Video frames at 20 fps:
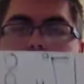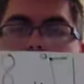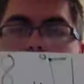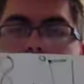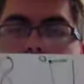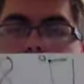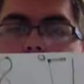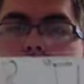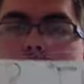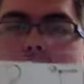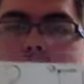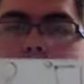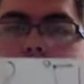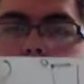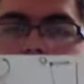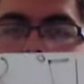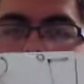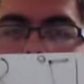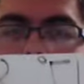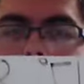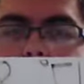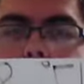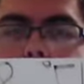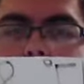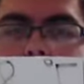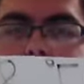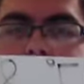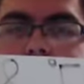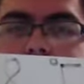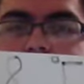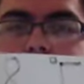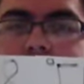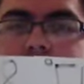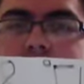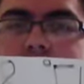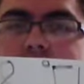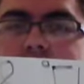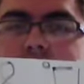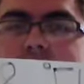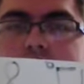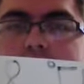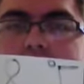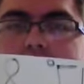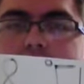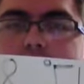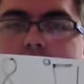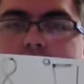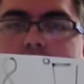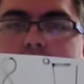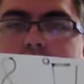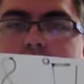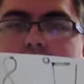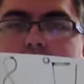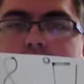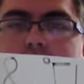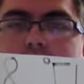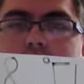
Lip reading: Now here we have 6 degrees